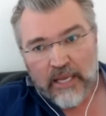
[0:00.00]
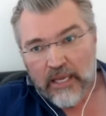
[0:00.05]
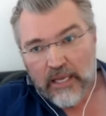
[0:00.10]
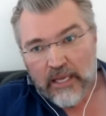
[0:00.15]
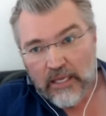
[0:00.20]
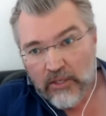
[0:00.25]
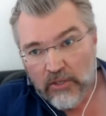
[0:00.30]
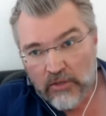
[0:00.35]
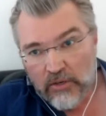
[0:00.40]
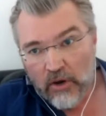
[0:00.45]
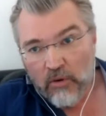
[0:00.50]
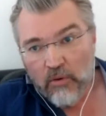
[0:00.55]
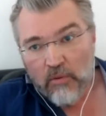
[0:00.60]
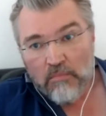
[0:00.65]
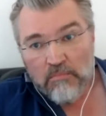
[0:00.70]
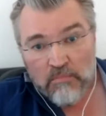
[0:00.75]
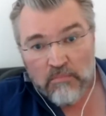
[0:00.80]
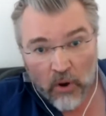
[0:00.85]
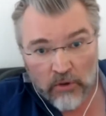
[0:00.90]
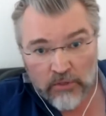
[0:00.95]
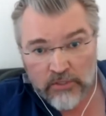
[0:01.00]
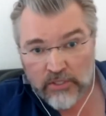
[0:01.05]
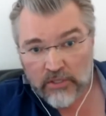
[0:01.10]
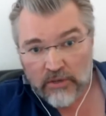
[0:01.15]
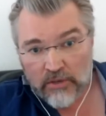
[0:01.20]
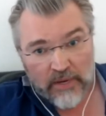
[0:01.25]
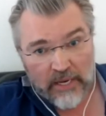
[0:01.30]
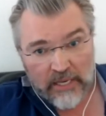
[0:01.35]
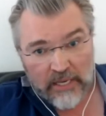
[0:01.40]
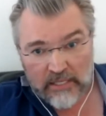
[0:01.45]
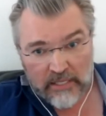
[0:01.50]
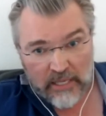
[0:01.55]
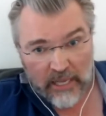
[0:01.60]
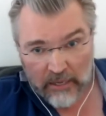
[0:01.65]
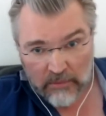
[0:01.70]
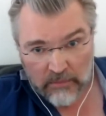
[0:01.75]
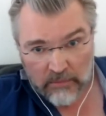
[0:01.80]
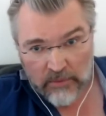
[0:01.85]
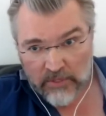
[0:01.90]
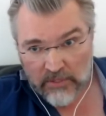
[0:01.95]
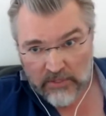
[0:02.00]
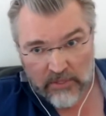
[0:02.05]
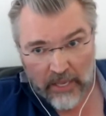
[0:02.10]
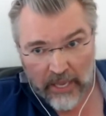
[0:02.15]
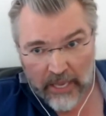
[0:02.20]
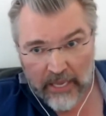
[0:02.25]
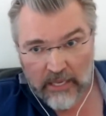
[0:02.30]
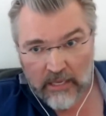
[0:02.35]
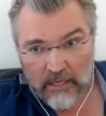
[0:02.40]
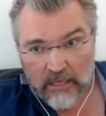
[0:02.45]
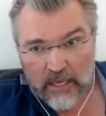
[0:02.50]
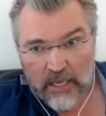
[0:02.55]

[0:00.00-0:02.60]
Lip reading: you know, most of us, I would say,